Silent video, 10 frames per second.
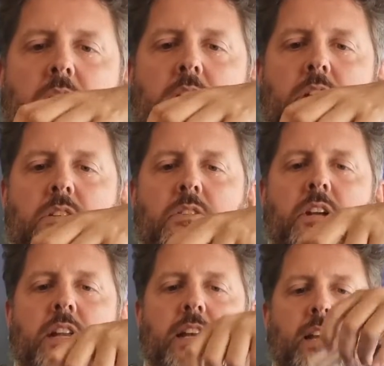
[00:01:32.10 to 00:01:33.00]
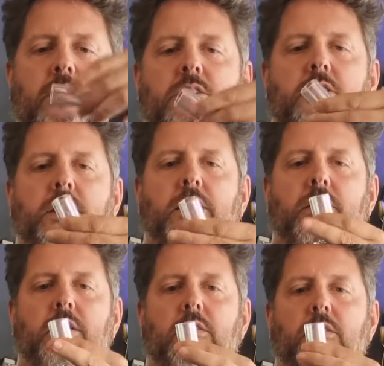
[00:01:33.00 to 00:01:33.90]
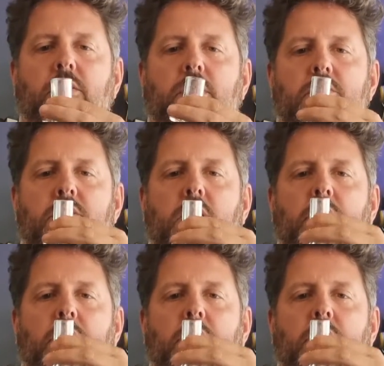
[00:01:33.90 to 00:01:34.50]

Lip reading: It doesn't really extend, it doesn't